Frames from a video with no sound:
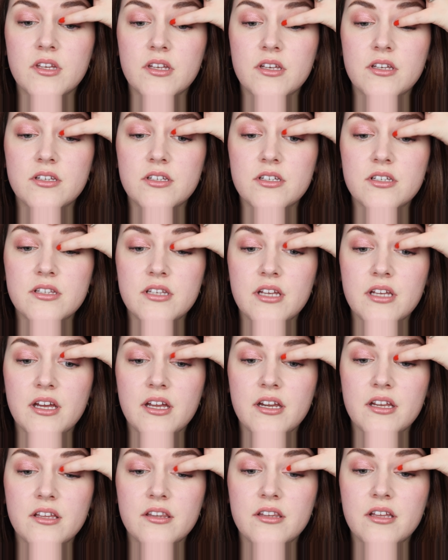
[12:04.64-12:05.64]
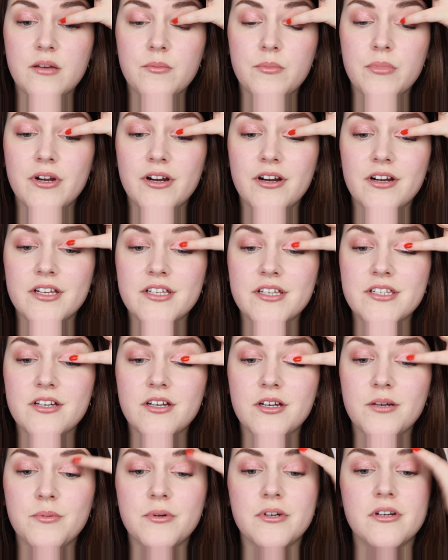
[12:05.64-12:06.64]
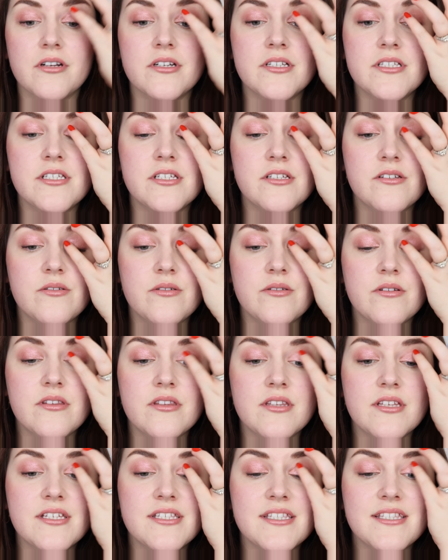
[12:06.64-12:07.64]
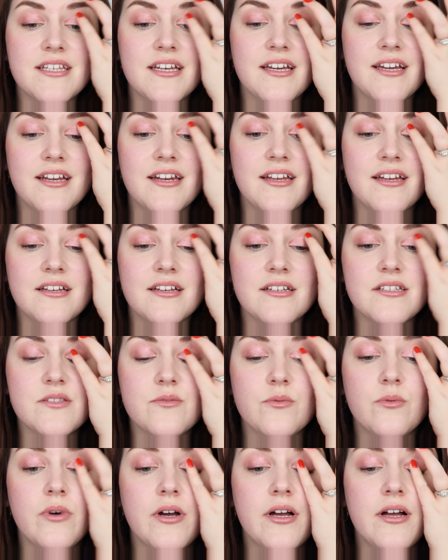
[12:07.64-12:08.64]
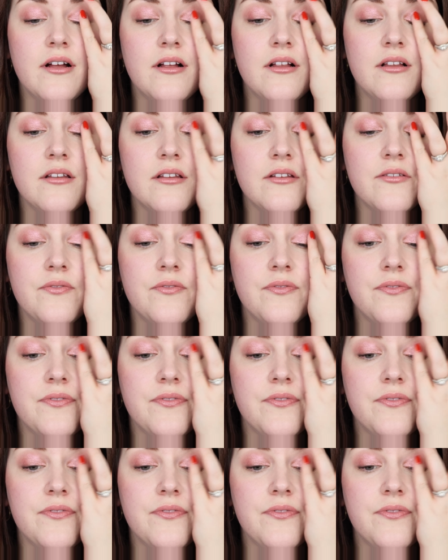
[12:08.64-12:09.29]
And just adding that Party Topper to this side as well.